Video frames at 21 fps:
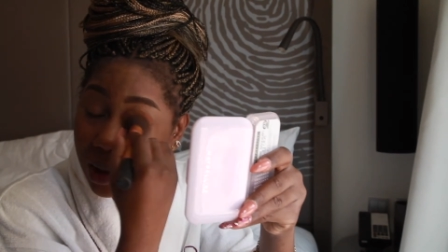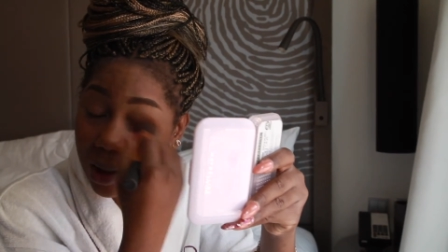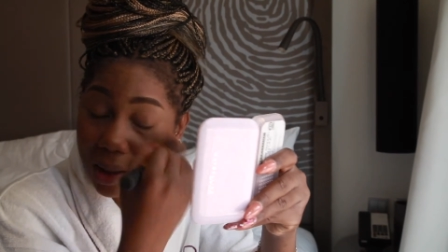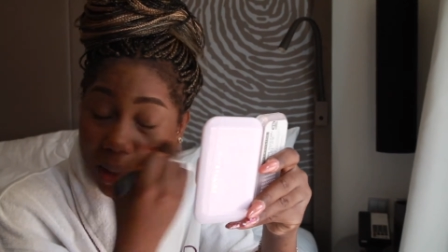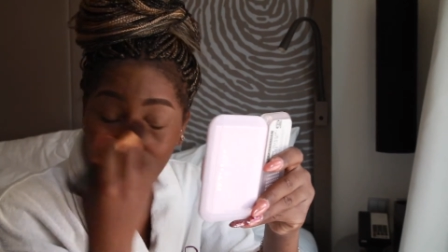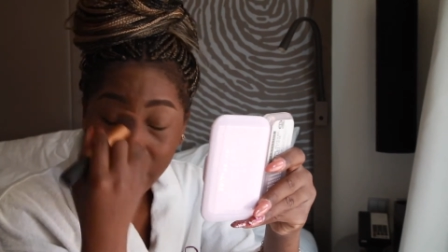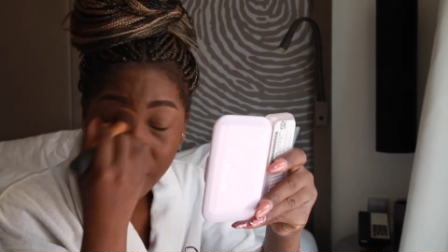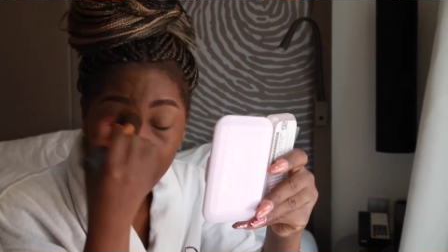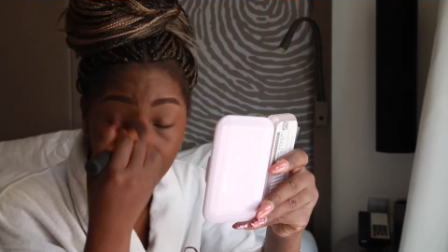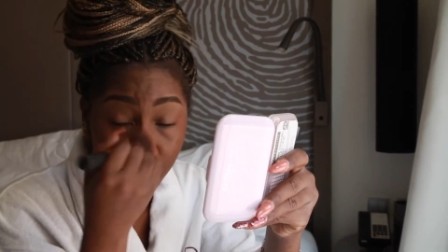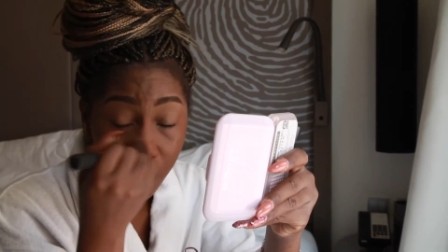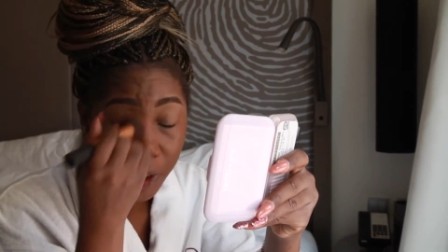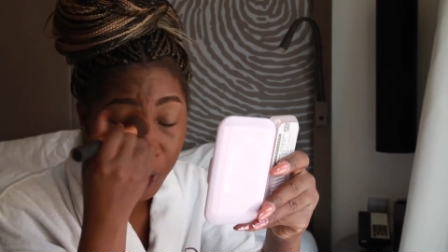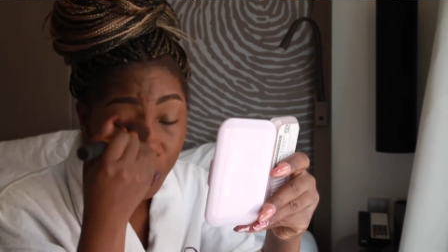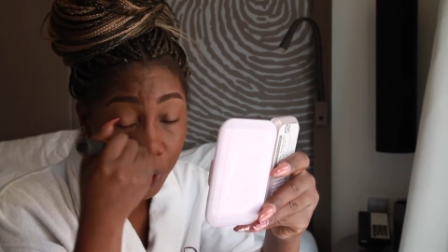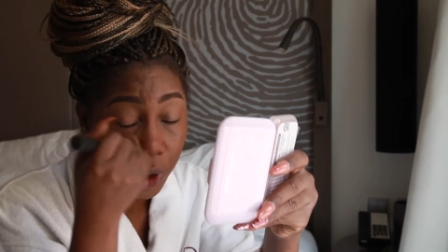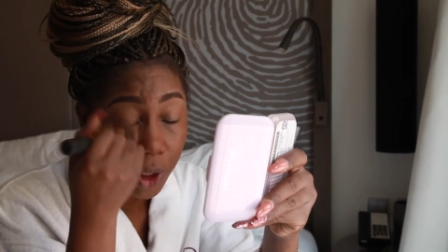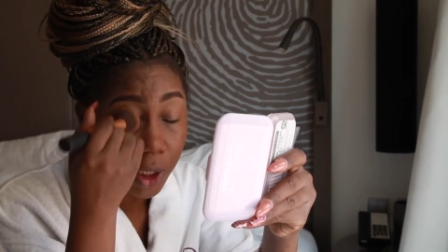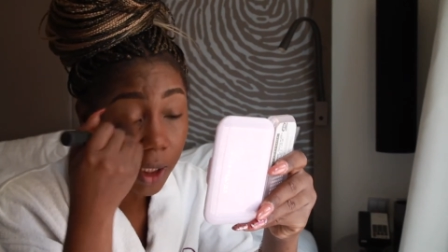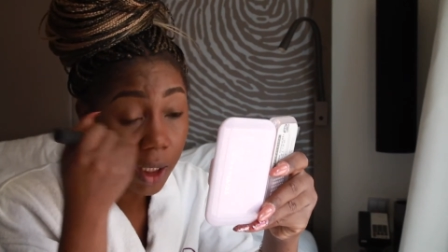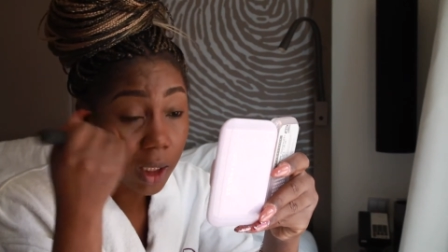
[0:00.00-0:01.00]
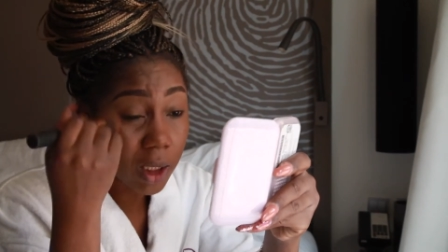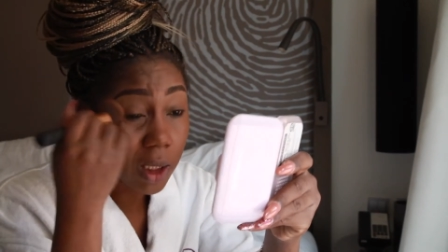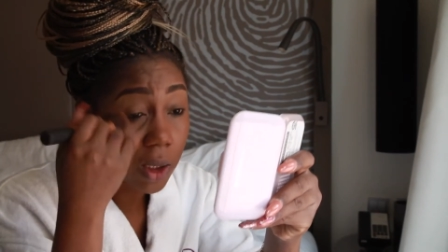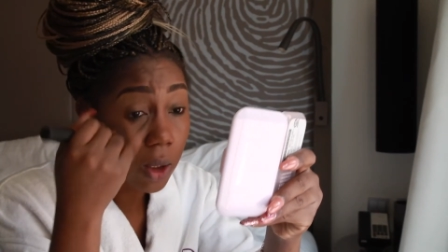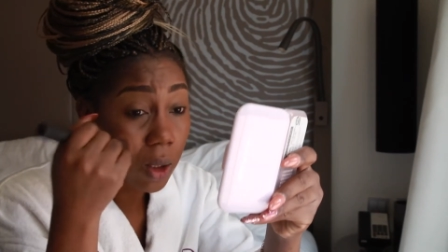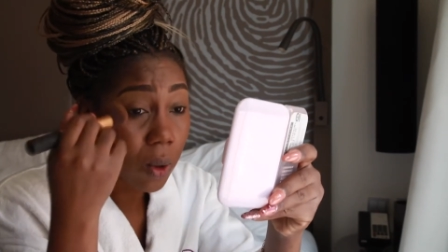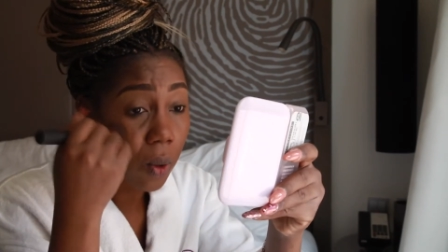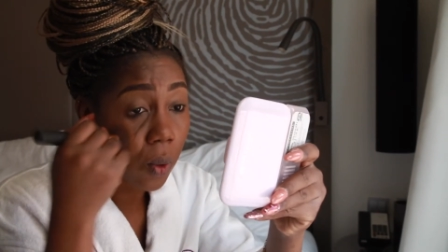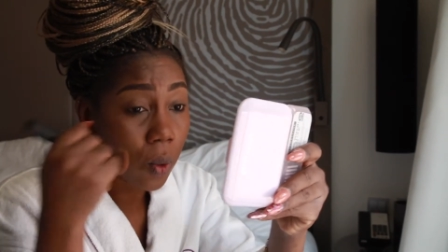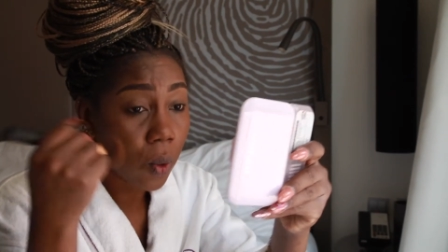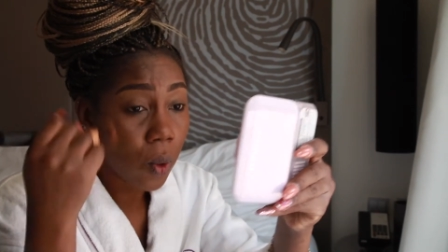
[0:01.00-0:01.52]
the next question is,
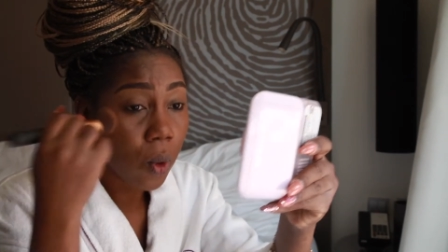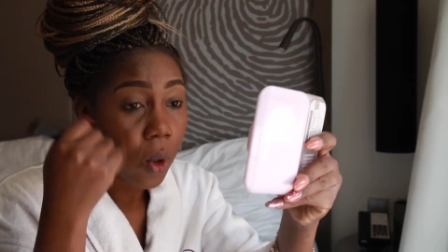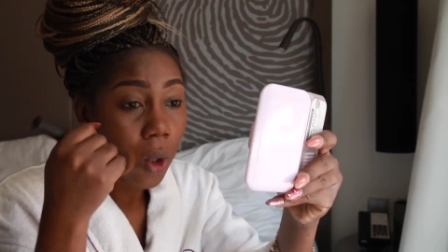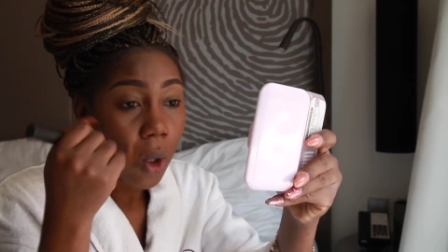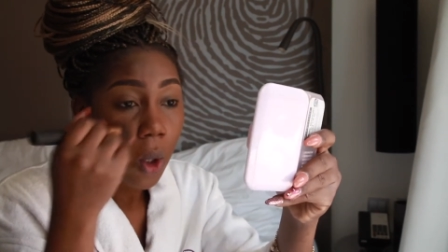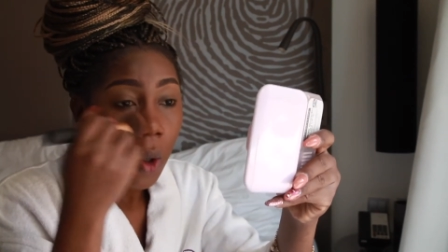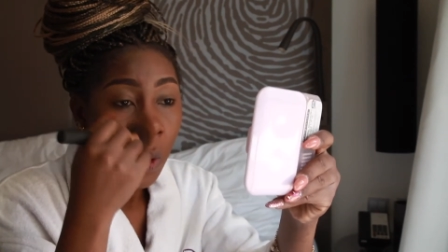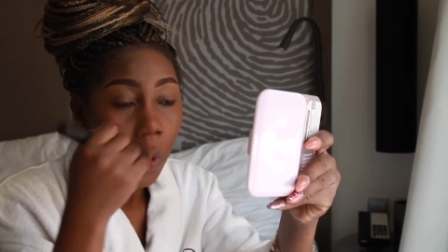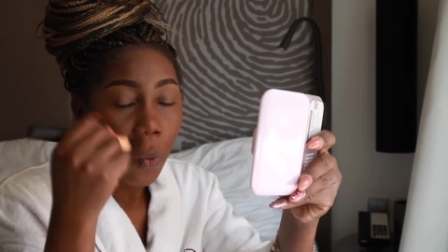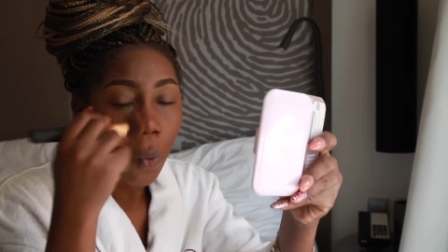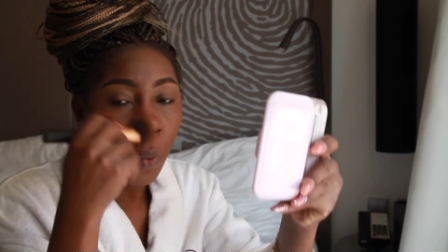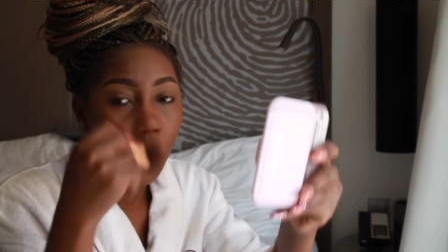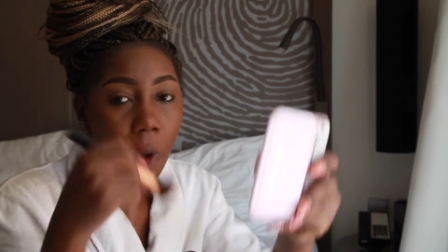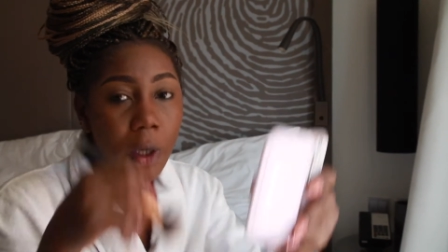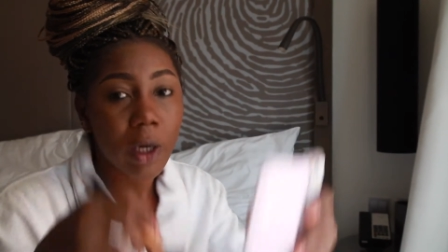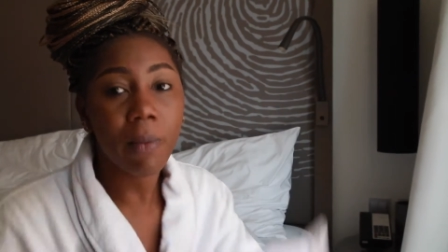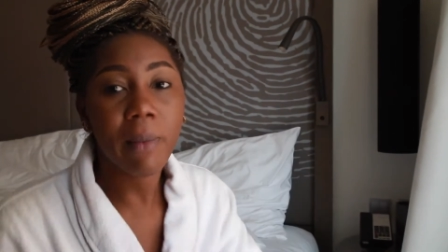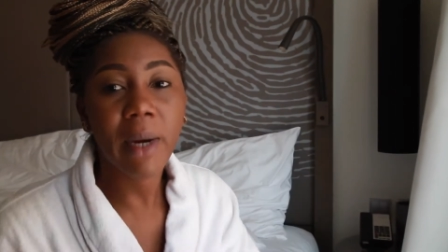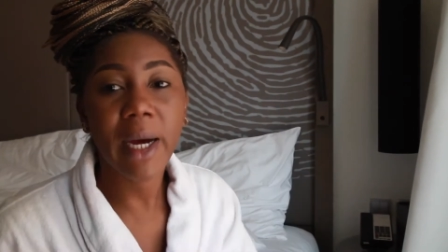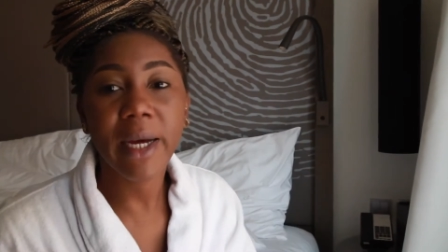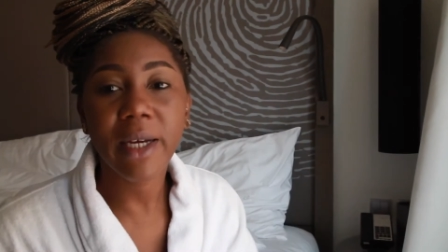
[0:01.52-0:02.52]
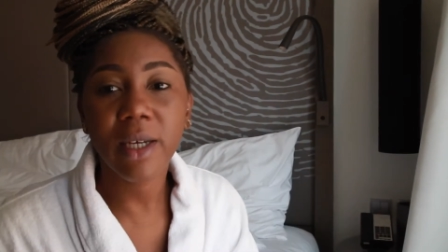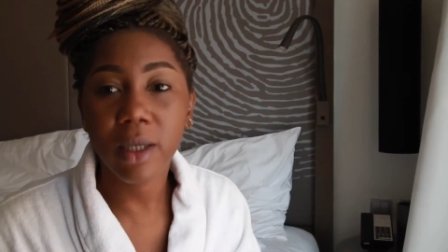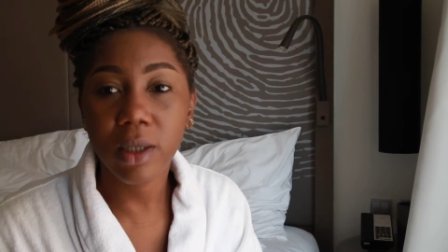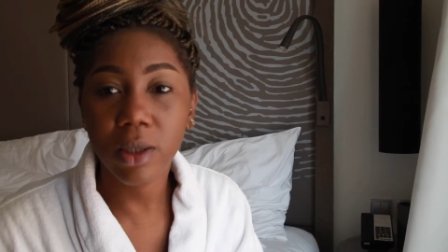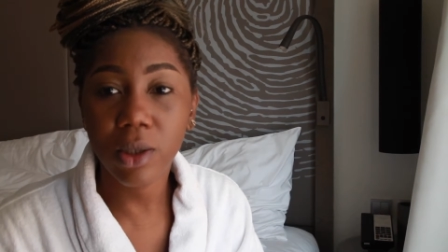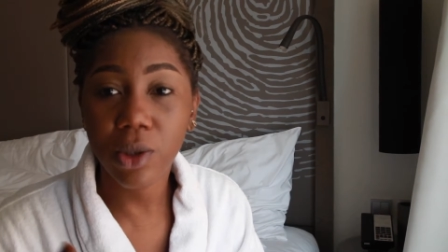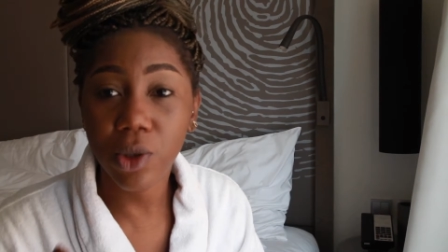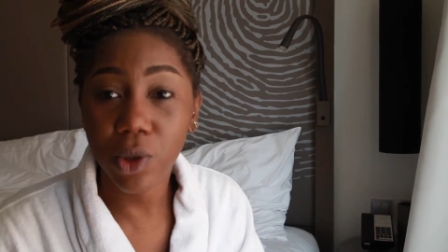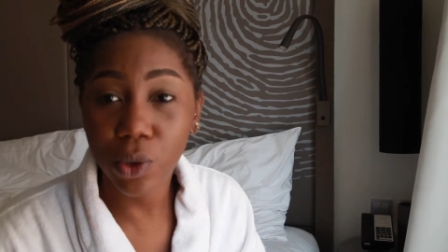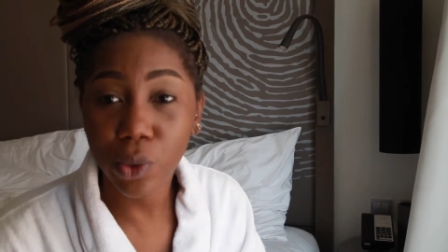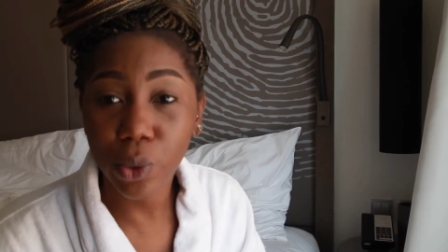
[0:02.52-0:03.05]
what am I
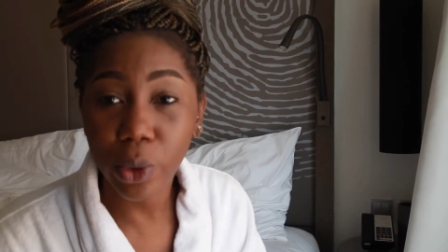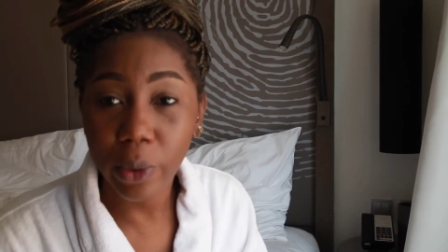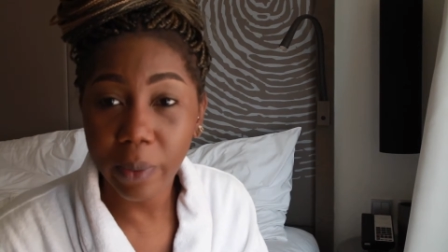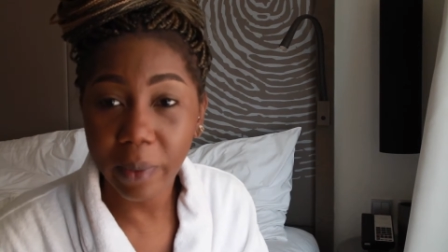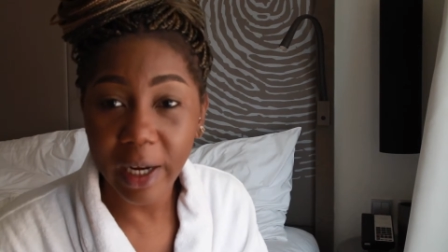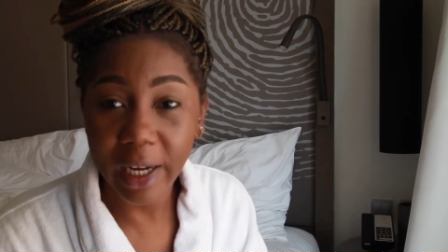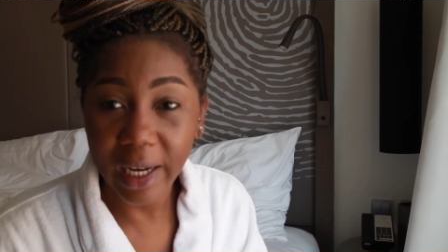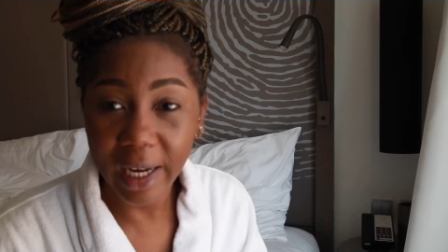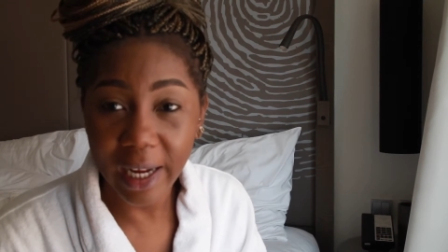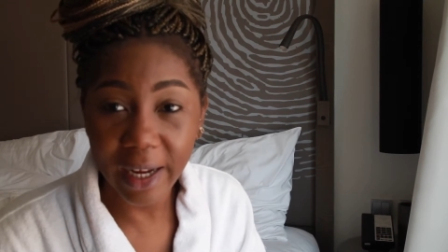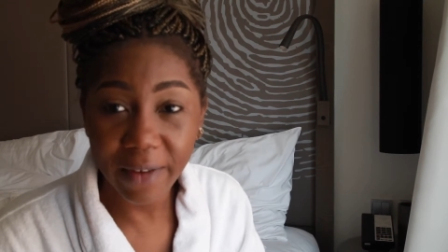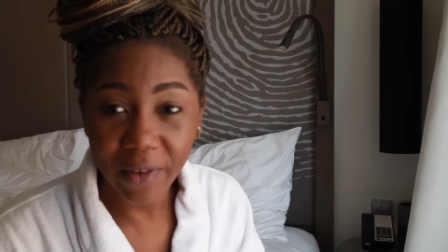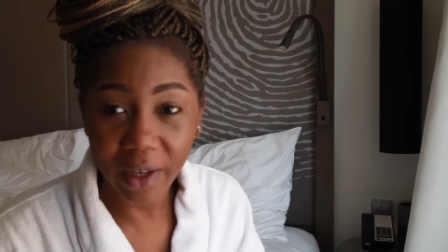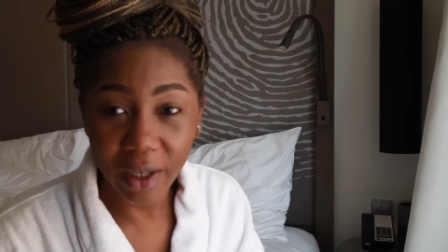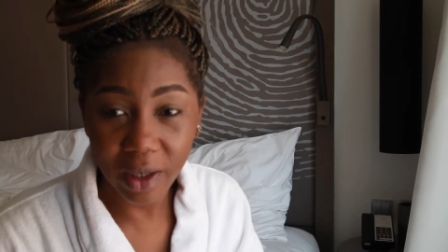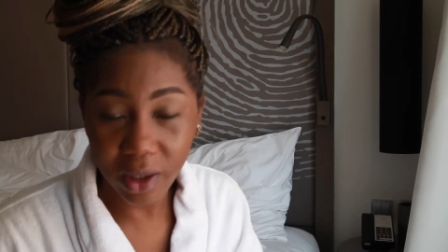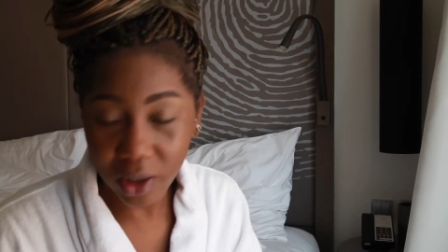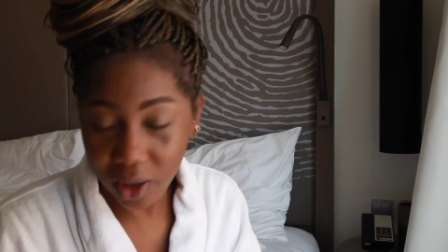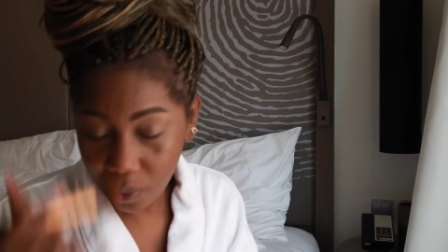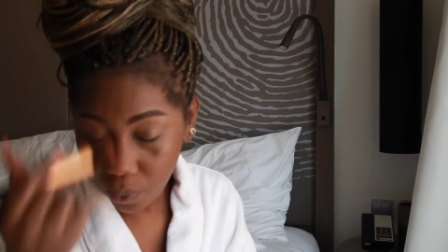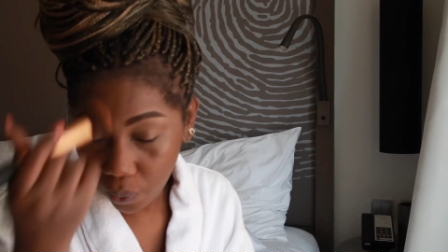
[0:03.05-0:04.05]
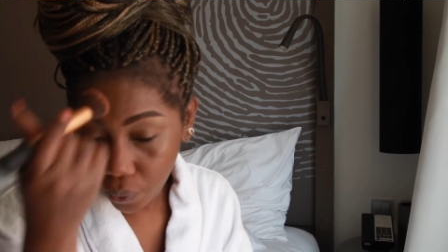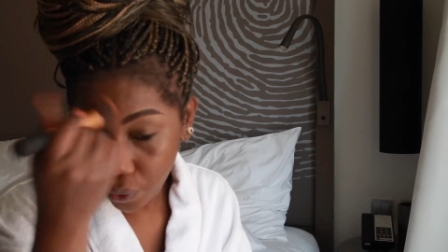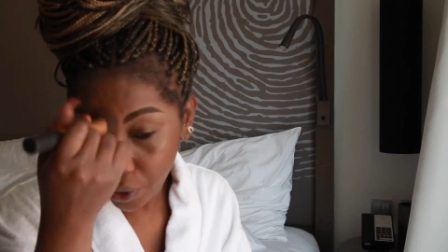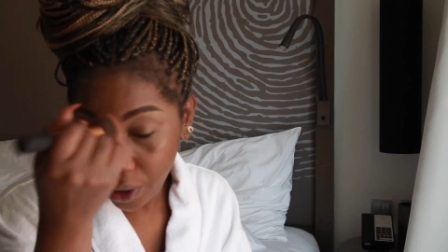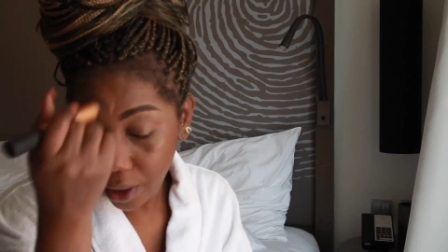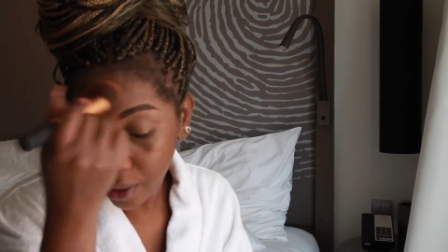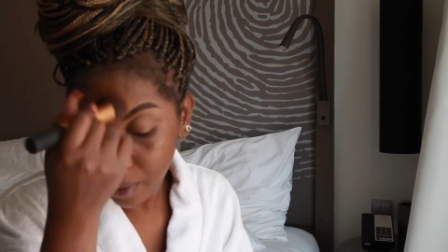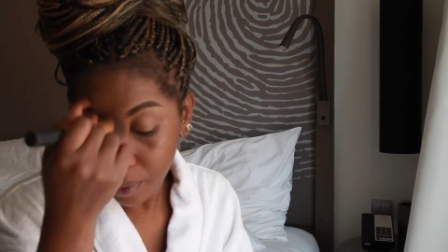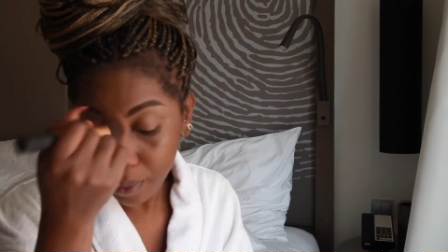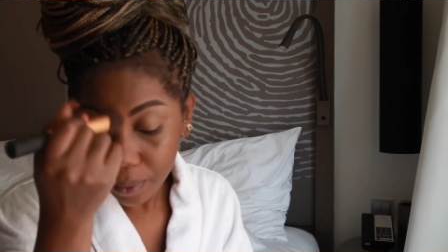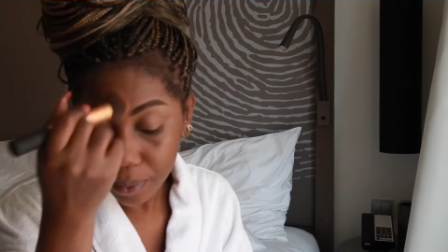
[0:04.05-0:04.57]
gonna do with my life at this point?